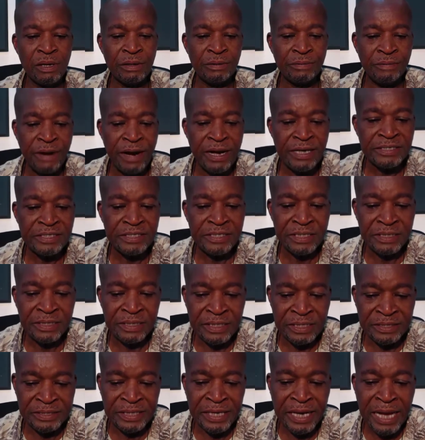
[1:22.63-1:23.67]
Writing
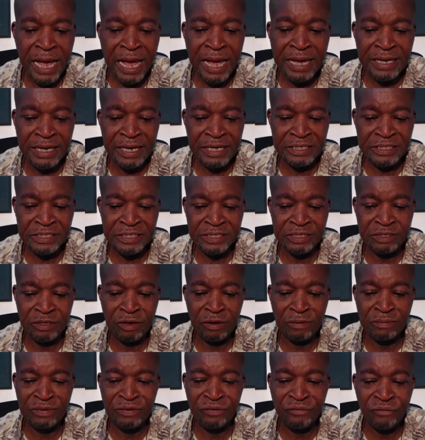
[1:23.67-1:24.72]
is the highest
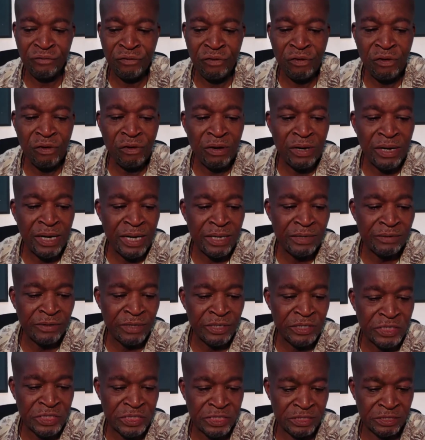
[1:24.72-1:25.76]
of the 4
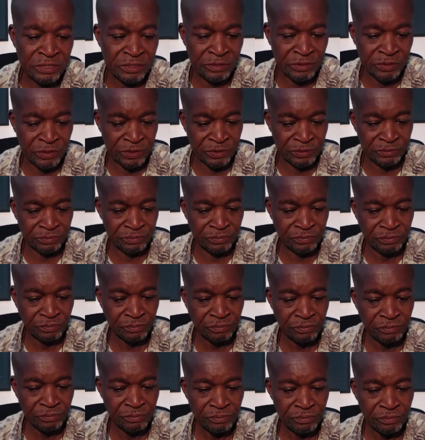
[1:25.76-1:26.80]
language skills.
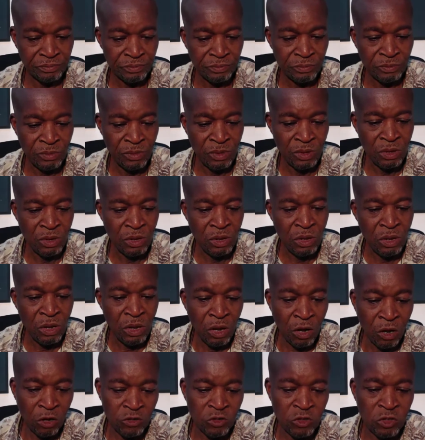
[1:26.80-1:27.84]

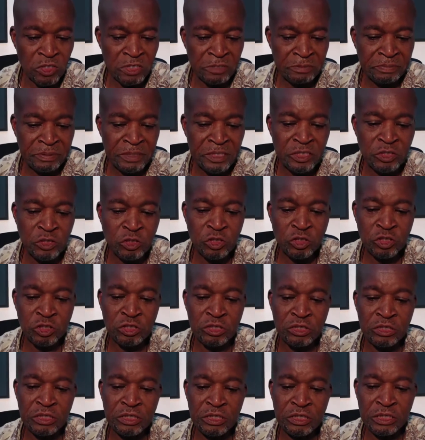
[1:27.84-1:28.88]
Although
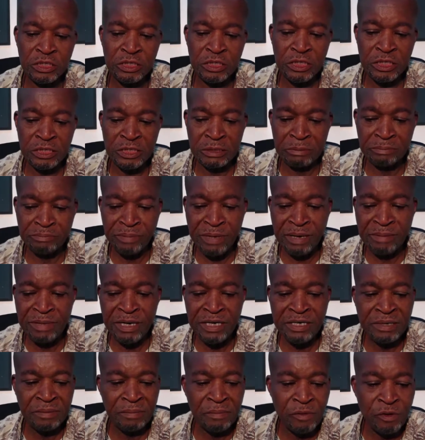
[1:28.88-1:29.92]
speech is the
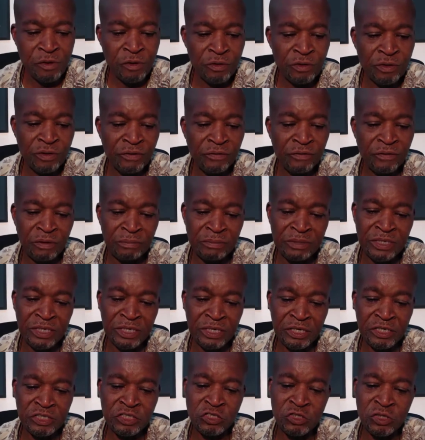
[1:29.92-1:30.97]
primary mode of
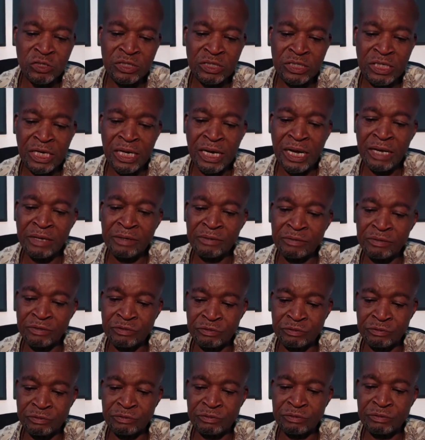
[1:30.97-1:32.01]
communication in a
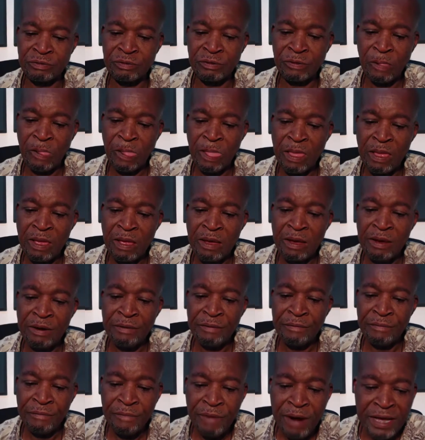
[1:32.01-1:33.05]
language,
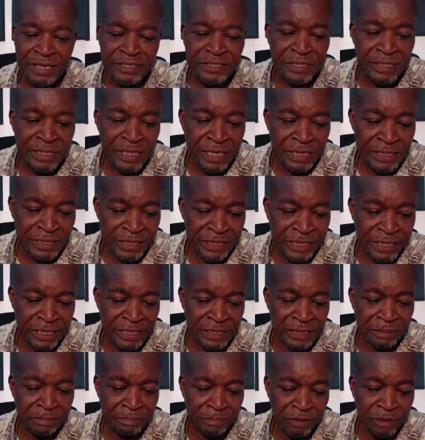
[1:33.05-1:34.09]
writing has
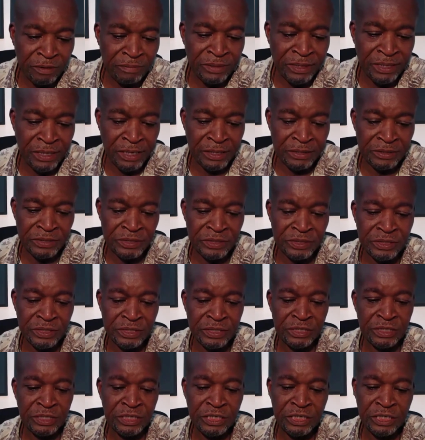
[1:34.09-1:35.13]
gained prominence
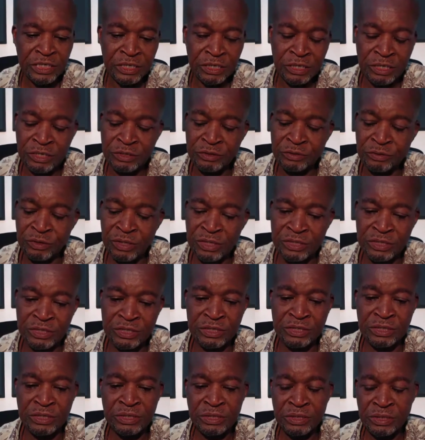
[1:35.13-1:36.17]
in
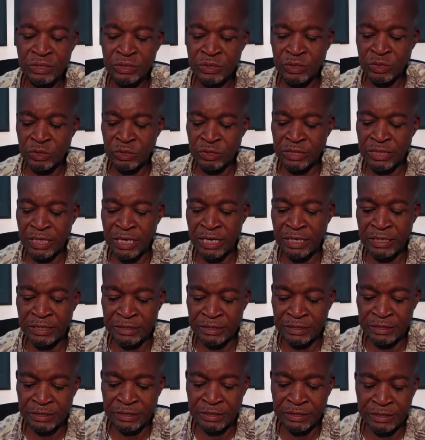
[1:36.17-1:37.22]
literate
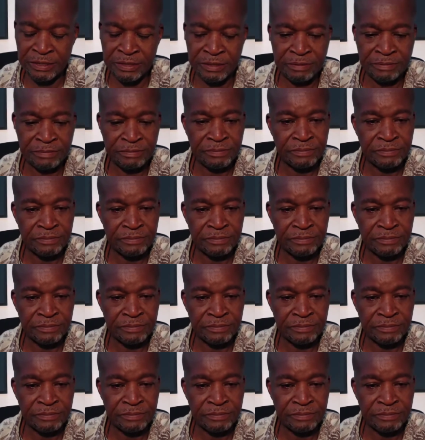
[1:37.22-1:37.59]
societies.